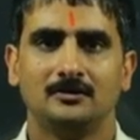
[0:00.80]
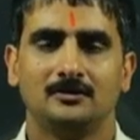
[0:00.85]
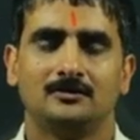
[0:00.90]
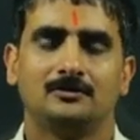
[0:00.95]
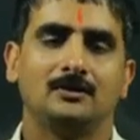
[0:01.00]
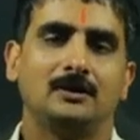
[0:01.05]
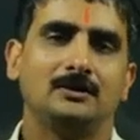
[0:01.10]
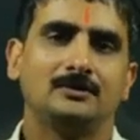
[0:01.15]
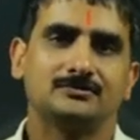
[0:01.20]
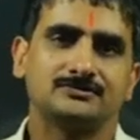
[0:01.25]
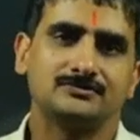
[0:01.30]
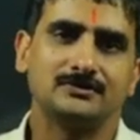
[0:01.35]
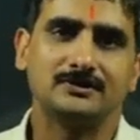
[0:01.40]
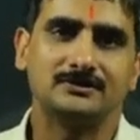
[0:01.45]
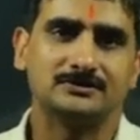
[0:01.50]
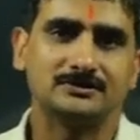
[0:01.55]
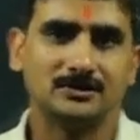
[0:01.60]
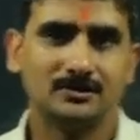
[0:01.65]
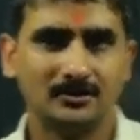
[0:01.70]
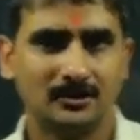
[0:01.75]
So hello
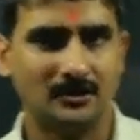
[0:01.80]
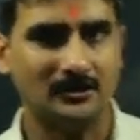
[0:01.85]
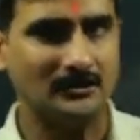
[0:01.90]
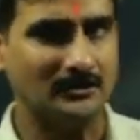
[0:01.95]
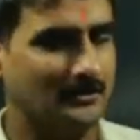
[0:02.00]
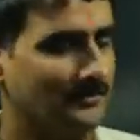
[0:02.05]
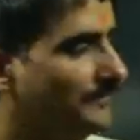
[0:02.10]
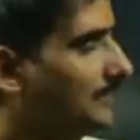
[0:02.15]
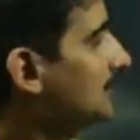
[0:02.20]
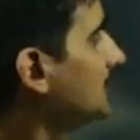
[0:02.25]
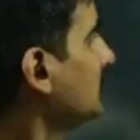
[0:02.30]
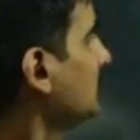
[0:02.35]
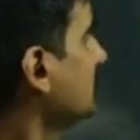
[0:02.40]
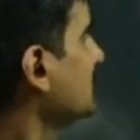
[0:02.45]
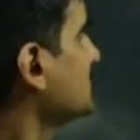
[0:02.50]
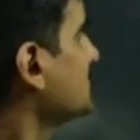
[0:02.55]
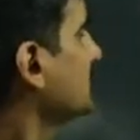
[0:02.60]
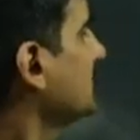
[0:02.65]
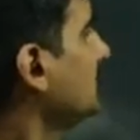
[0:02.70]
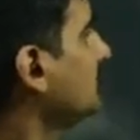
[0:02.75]
students, welcome
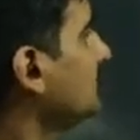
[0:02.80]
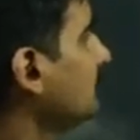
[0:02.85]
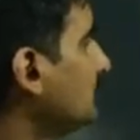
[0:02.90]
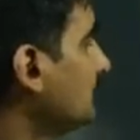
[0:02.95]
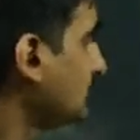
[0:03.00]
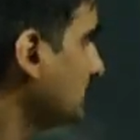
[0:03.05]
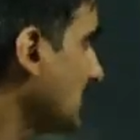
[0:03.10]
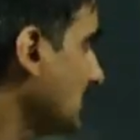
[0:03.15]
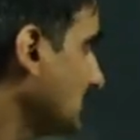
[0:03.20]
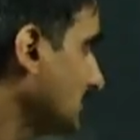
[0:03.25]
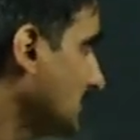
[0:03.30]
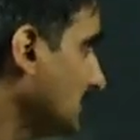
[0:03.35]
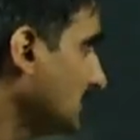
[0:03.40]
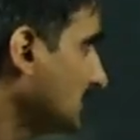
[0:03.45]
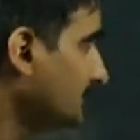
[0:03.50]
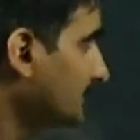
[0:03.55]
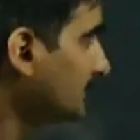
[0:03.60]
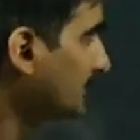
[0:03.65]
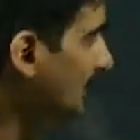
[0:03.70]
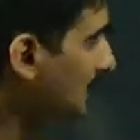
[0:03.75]
once again to Purnang.
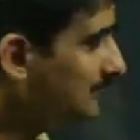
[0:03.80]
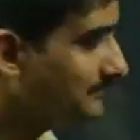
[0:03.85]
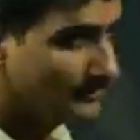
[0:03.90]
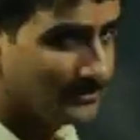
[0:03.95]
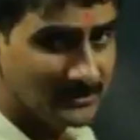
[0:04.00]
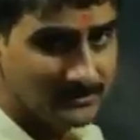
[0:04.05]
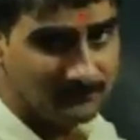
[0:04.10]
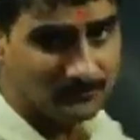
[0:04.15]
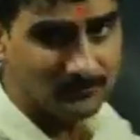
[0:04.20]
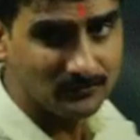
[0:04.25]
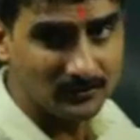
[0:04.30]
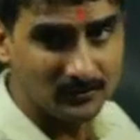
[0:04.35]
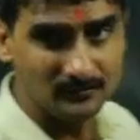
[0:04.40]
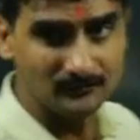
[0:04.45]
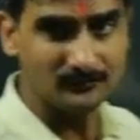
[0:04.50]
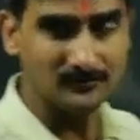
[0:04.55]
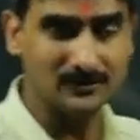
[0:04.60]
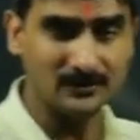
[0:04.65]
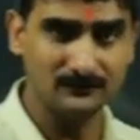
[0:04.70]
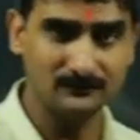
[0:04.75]
I believe you
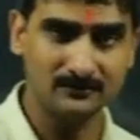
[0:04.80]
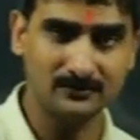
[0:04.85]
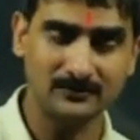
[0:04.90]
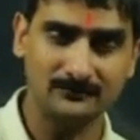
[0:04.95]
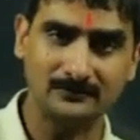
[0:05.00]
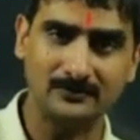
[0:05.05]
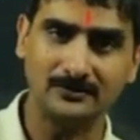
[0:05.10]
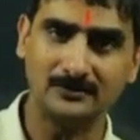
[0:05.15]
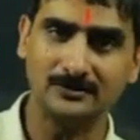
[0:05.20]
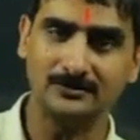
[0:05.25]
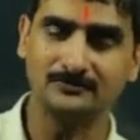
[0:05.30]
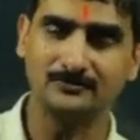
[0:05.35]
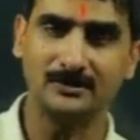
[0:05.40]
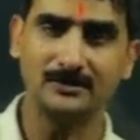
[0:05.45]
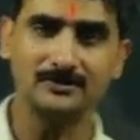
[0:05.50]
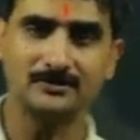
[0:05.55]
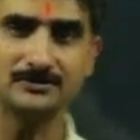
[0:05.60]
all would have definitely tried